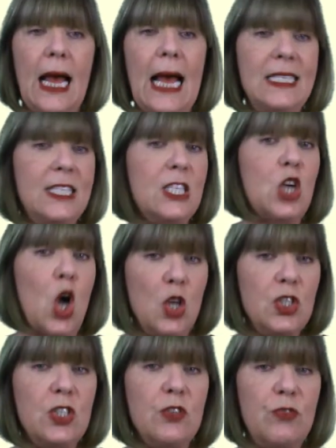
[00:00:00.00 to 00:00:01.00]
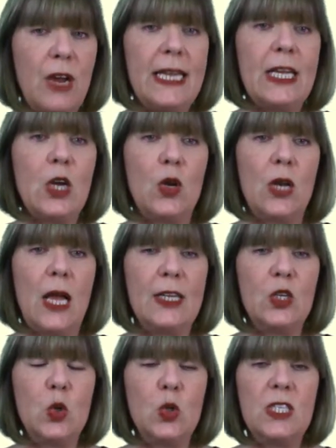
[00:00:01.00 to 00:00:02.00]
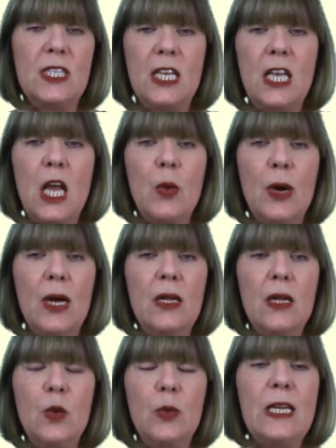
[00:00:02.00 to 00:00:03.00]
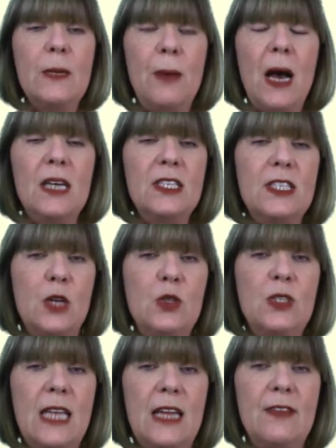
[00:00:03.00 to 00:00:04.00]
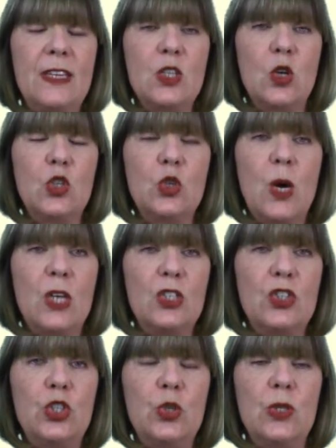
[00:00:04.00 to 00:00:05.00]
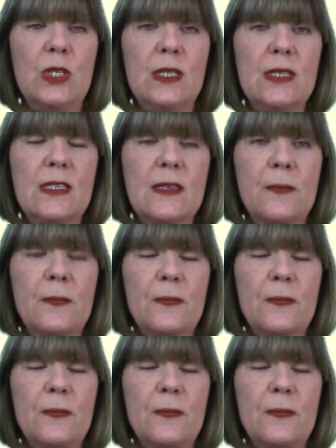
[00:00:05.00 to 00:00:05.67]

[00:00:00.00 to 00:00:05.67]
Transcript: As the costs of running online courses are lower, we can pass those savings on to our students.